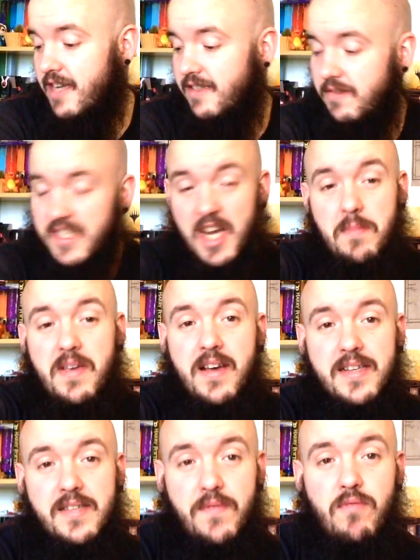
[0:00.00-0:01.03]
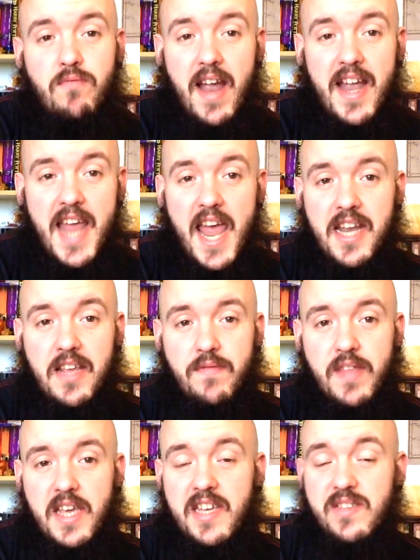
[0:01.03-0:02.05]
So tell me, guys, have you read any of
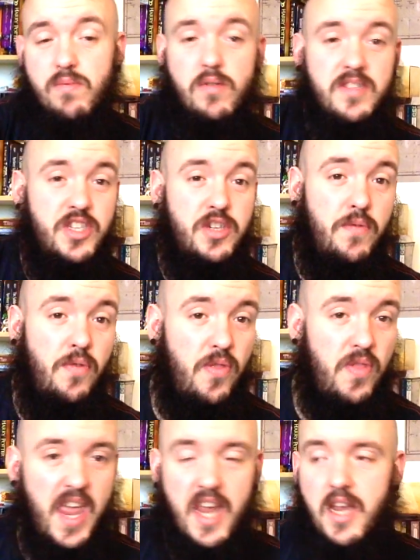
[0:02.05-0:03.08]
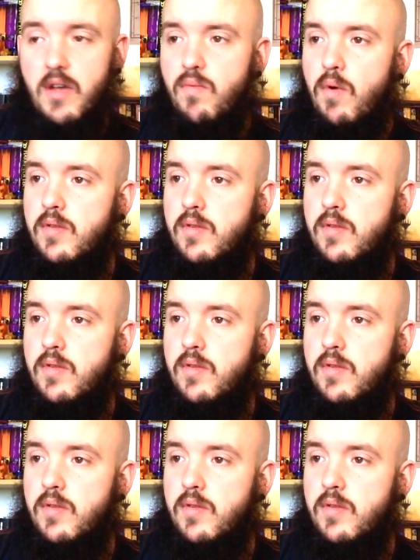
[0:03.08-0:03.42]
these? What did you think?